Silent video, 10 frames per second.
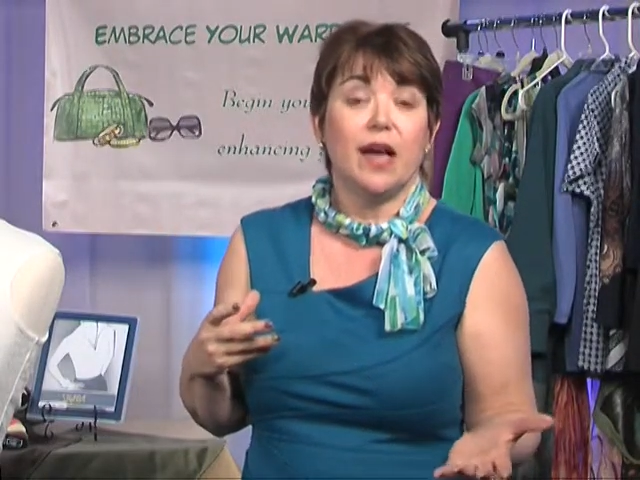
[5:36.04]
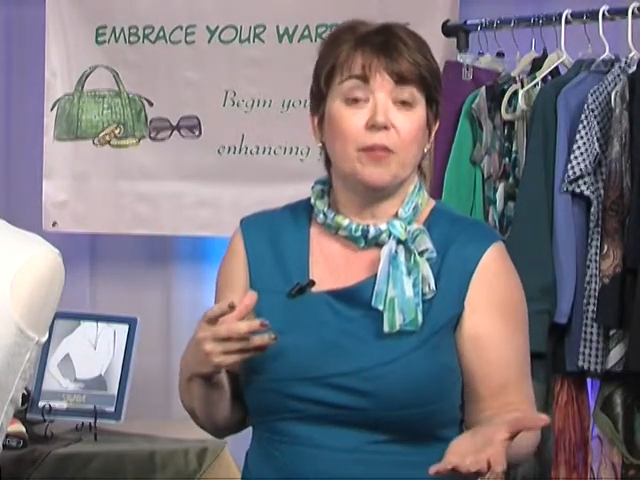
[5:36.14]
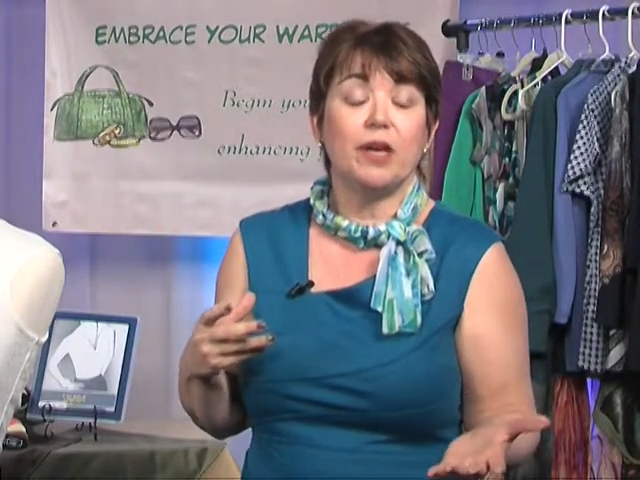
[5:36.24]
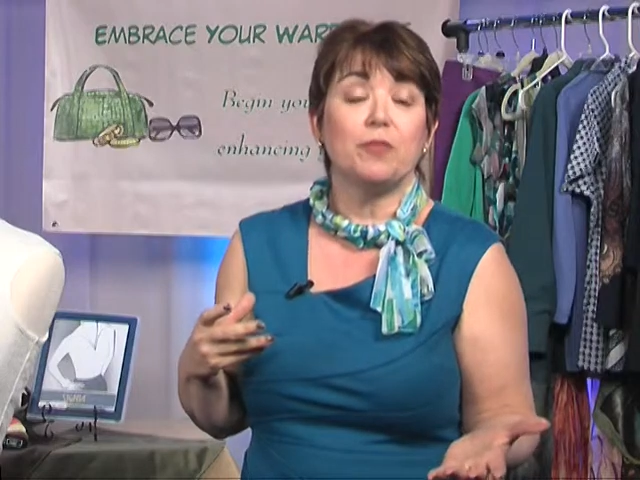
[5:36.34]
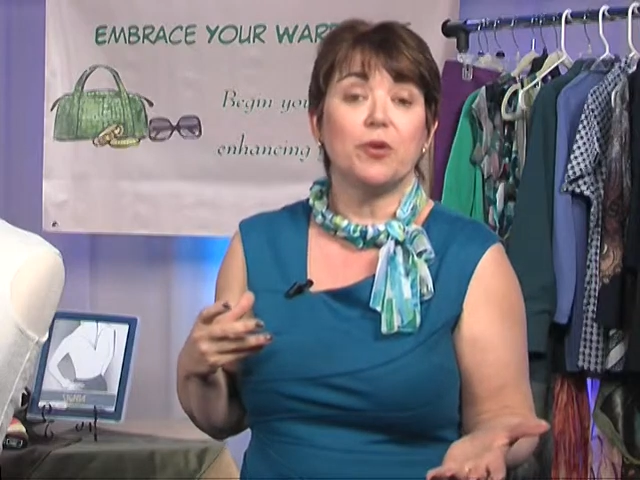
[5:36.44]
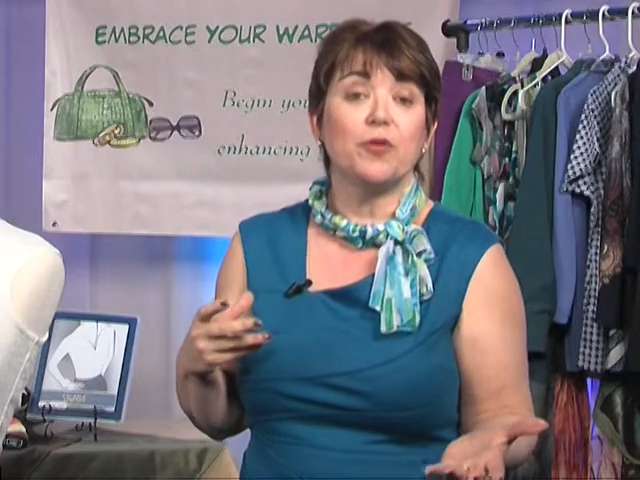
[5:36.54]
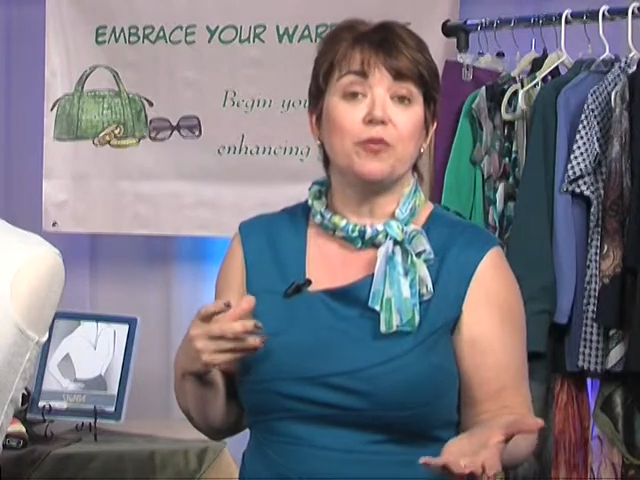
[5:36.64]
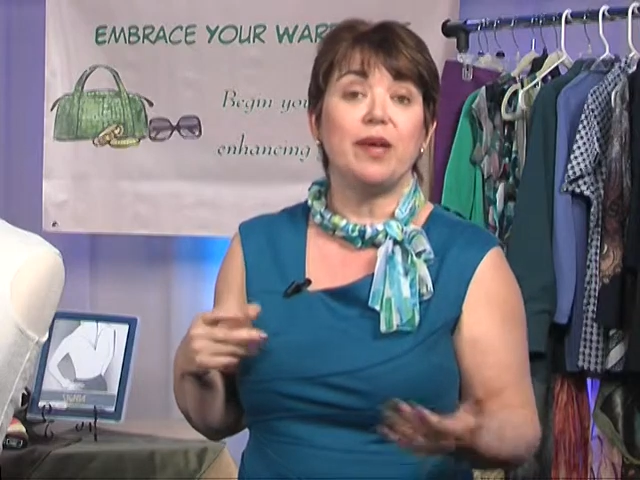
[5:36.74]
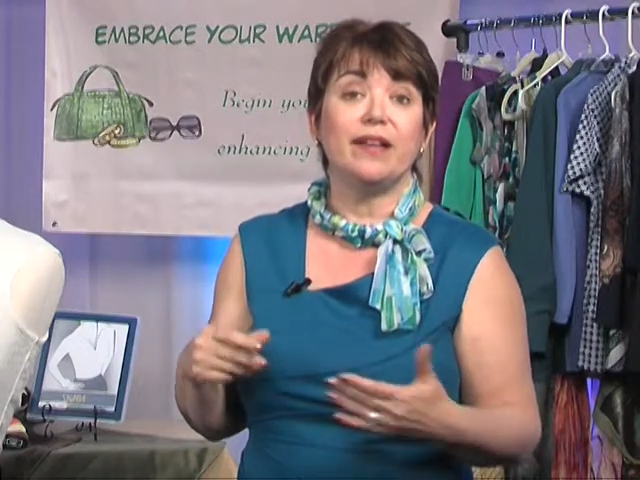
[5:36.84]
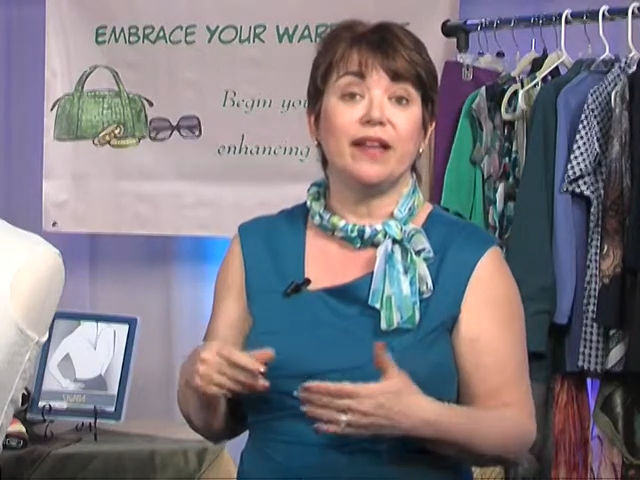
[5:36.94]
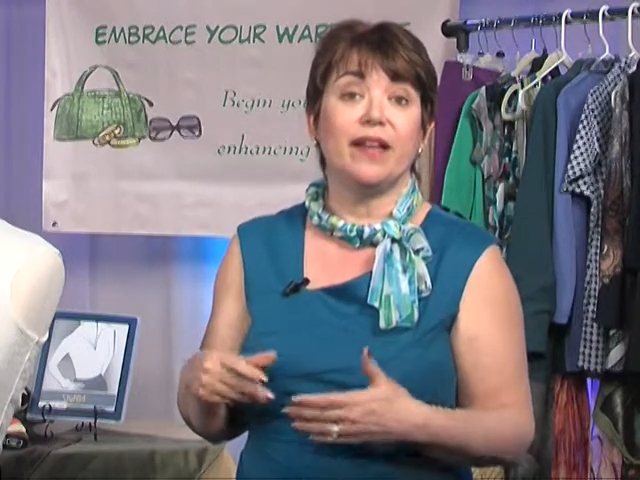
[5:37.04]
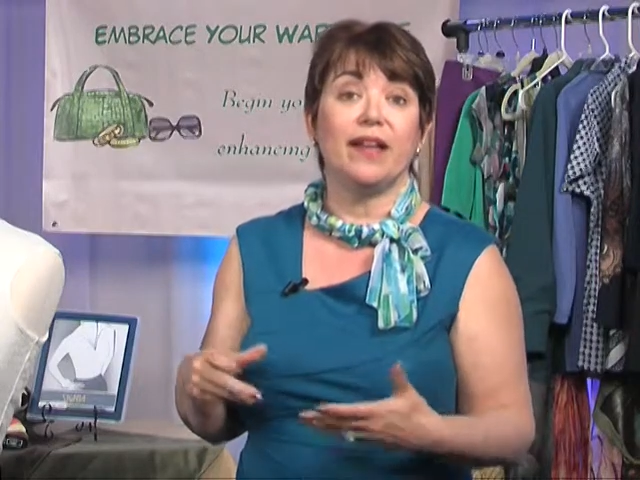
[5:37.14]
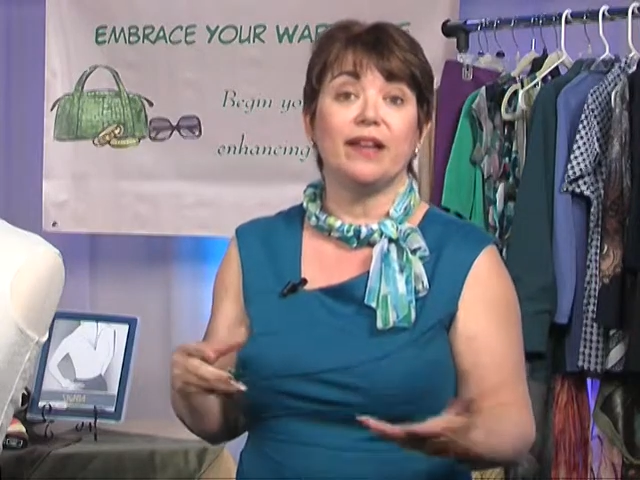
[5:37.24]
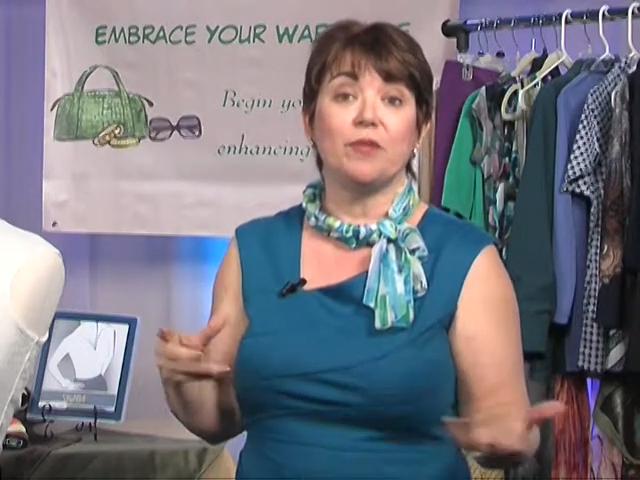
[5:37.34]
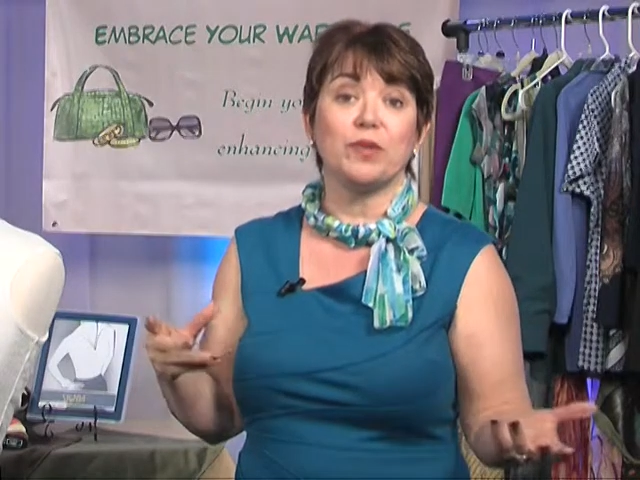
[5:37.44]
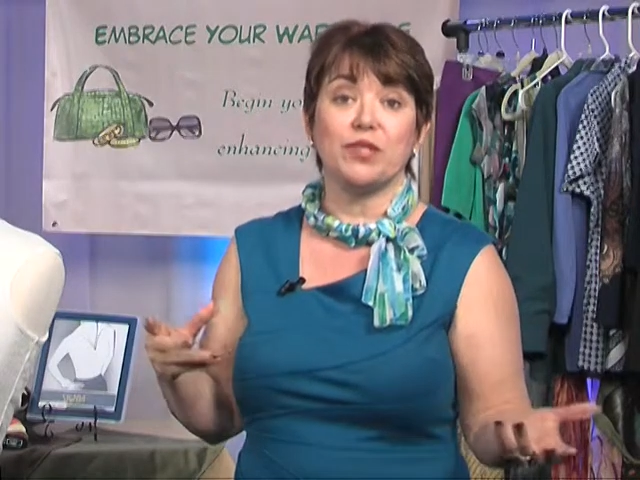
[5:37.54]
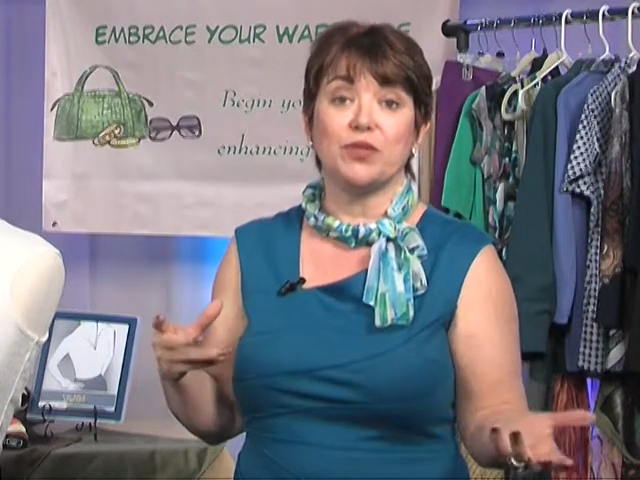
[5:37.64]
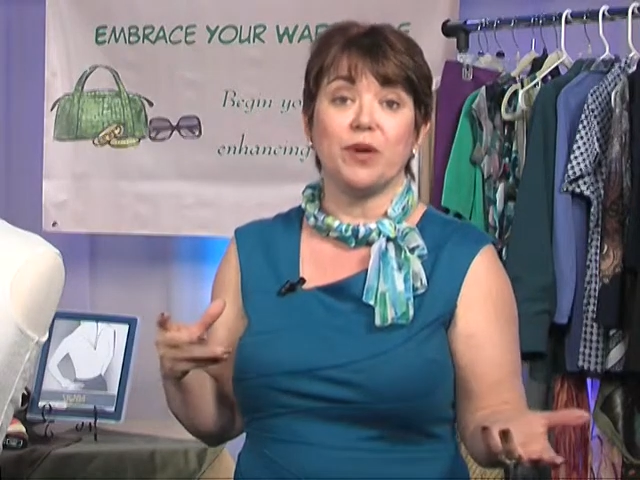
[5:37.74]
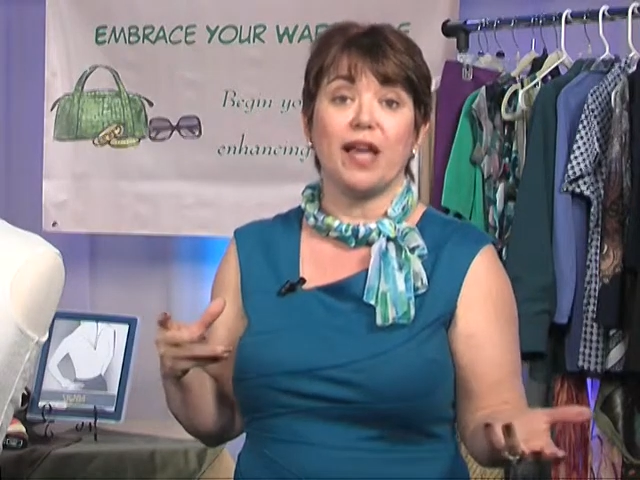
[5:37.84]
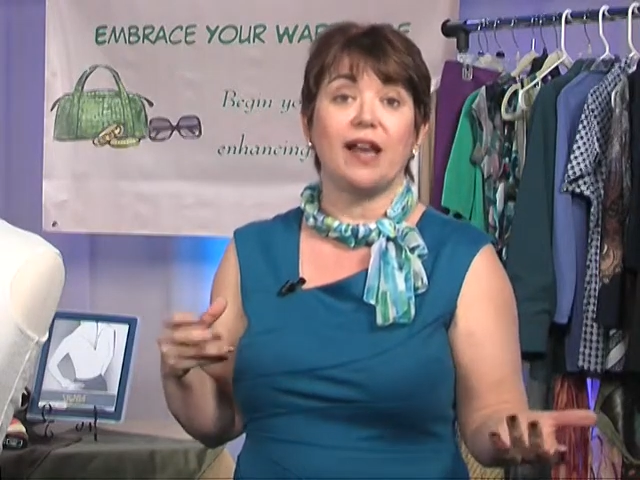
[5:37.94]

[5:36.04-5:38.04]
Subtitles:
improvement, and it wasn't doing